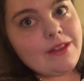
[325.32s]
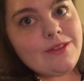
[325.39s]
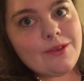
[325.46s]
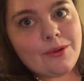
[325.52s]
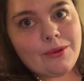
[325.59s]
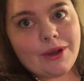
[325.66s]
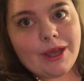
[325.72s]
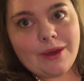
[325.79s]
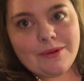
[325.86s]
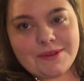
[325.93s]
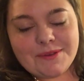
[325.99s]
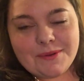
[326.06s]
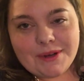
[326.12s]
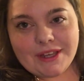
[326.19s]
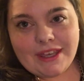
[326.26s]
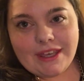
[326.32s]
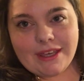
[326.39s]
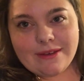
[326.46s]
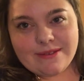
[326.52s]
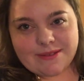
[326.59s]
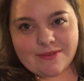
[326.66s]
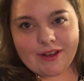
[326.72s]
Don't worry, I wasn't
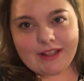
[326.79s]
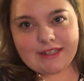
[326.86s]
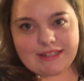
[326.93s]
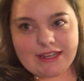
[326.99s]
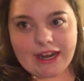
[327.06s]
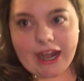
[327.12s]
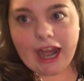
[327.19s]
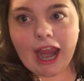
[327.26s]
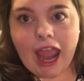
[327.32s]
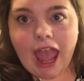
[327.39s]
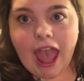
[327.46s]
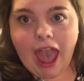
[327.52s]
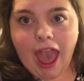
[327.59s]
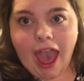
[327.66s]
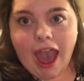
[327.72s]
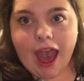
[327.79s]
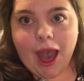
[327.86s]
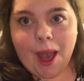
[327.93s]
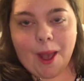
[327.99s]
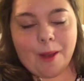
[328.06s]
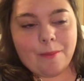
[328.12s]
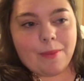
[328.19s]
working, it was volunteer.
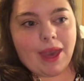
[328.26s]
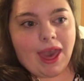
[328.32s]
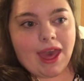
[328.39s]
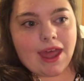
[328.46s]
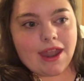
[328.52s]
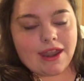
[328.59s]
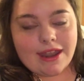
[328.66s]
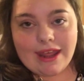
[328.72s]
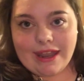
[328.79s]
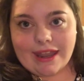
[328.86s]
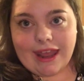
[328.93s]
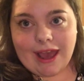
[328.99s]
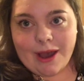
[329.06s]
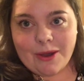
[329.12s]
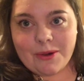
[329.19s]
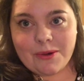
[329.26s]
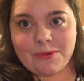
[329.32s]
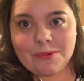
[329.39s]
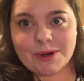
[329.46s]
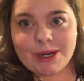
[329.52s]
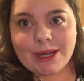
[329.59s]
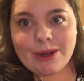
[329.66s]
Um, and now
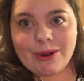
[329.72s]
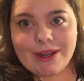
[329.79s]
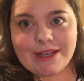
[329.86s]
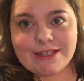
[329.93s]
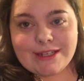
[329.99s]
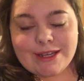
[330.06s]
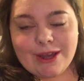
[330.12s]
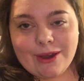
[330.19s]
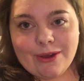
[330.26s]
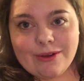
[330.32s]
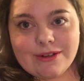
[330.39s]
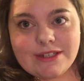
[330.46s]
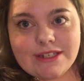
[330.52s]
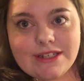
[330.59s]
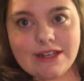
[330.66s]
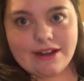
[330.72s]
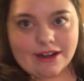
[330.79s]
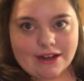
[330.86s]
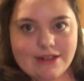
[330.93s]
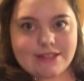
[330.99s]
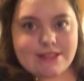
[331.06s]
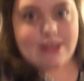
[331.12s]
we're going to go to
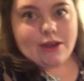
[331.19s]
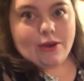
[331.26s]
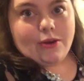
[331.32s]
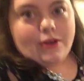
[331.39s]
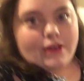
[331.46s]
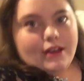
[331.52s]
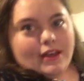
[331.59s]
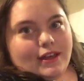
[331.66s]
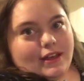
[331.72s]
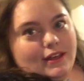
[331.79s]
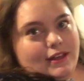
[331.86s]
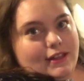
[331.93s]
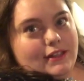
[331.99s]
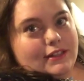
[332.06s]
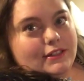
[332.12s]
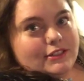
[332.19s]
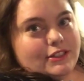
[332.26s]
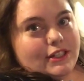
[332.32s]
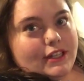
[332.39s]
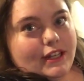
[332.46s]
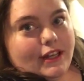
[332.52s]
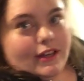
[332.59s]
dinner. So
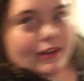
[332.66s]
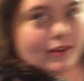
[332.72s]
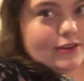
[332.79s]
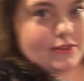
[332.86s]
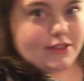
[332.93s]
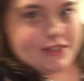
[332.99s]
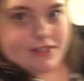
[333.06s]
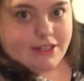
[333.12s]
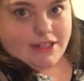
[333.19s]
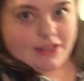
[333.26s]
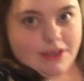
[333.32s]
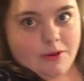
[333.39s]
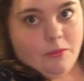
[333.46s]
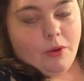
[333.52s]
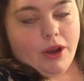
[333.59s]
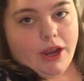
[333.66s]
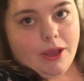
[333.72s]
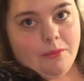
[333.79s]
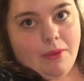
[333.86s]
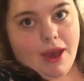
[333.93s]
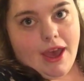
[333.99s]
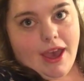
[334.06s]
check it out. I'm
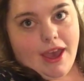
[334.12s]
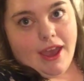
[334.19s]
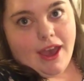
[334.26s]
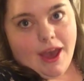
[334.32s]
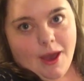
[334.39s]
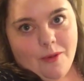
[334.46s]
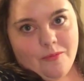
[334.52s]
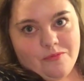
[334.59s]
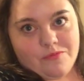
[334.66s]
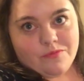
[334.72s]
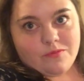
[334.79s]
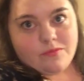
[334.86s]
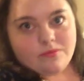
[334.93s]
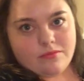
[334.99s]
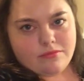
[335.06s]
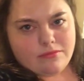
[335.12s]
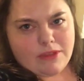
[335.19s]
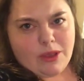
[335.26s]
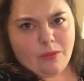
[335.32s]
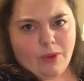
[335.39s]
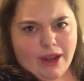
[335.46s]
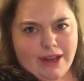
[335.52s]
wearing my um,
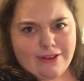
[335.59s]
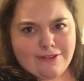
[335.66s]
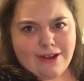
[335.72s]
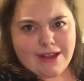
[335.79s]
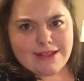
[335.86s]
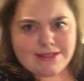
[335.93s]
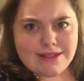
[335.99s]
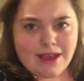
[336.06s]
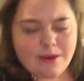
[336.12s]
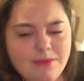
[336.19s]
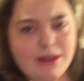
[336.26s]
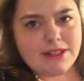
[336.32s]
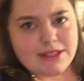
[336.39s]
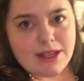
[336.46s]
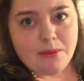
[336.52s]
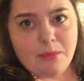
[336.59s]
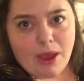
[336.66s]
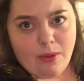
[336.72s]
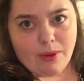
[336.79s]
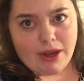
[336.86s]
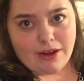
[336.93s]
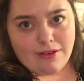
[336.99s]
wedding dress. I mean, it's not
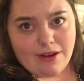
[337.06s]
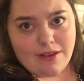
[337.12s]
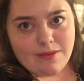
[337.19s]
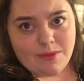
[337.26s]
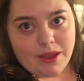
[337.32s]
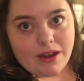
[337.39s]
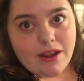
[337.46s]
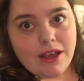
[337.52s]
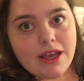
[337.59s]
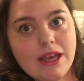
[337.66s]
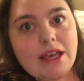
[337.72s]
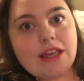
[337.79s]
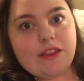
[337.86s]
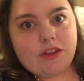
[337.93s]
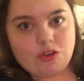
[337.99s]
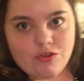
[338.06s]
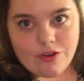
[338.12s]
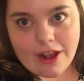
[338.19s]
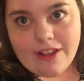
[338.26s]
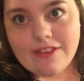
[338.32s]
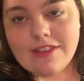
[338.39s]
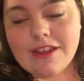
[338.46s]
my wedding dress, but the
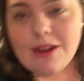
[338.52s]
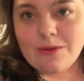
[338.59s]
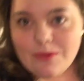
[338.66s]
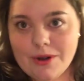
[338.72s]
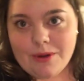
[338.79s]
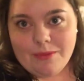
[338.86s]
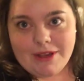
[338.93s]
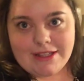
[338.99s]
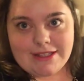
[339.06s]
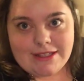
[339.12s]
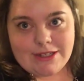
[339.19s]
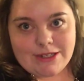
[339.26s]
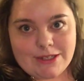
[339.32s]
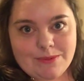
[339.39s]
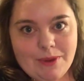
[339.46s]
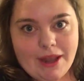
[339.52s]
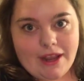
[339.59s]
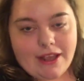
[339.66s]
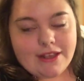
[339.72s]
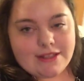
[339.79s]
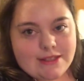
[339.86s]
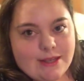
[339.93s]
dress that I wore to my sister's wedding.